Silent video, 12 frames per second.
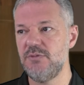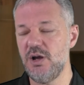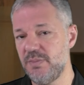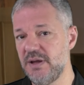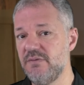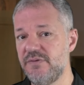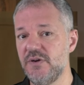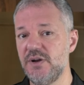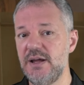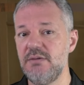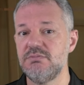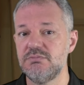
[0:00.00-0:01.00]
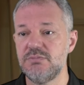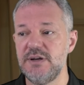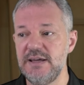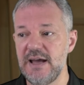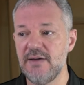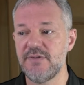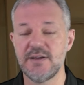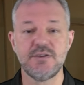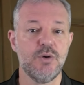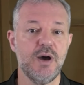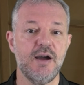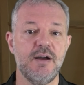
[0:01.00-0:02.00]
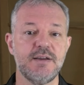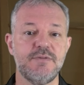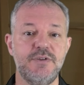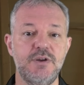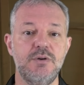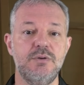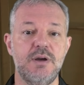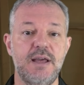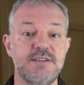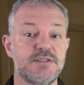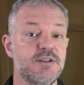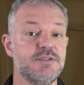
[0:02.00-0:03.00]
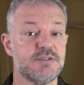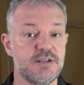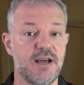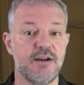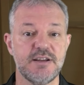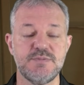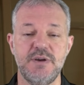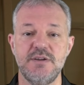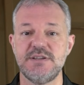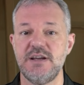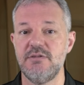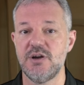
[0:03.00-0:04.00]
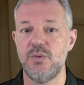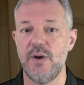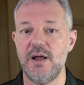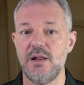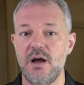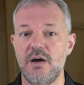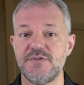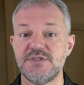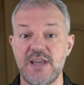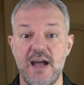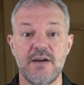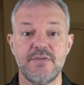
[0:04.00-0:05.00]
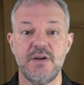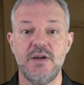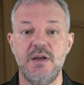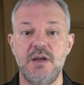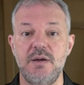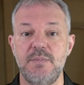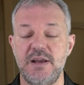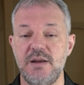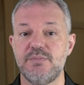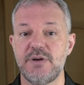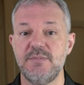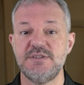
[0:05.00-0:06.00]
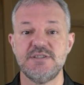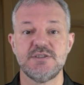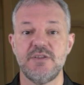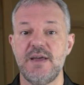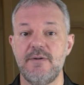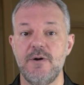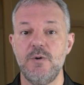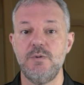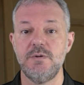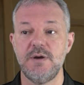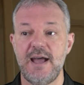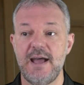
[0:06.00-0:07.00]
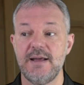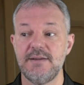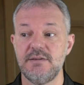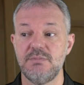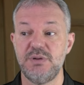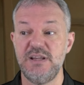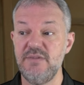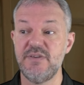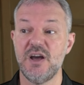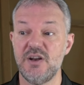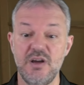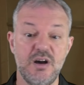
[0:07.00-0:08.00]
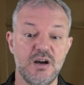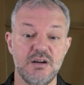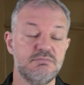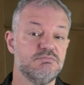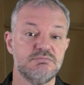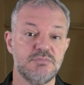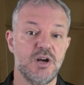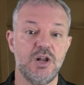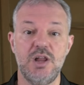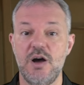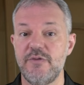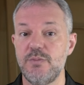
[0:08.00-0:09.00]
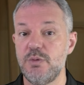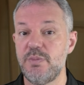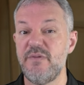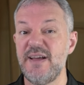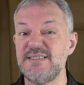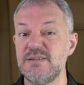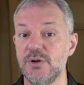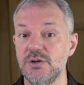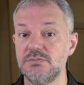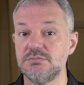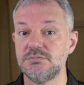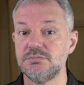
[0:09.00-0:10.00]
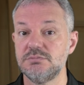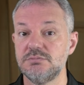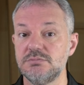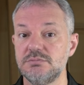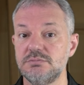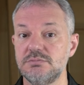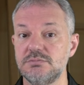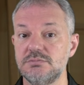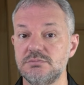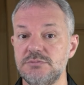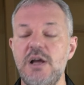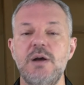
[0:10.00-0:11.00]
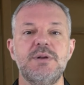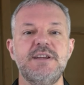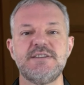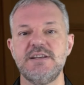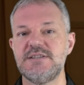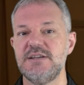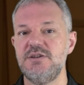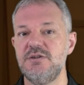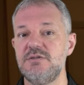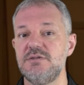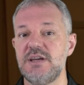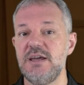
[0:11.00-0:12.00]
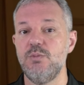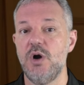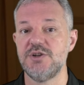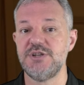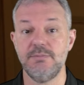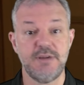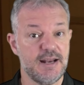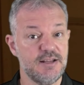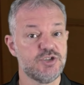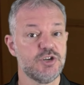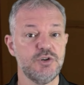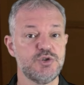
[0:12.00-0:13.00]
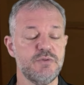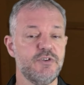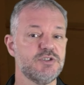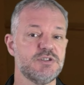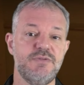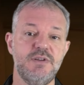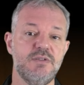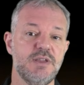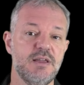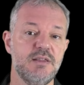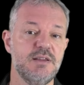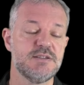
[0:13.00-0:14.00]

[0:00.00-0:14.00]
not being funny, we have had quite a few incidents in our experience here at Quell of staff being in premises on their own, and believe it or not, a lot of them were preventable. Please continue to keep watching. Get in touch with us if you think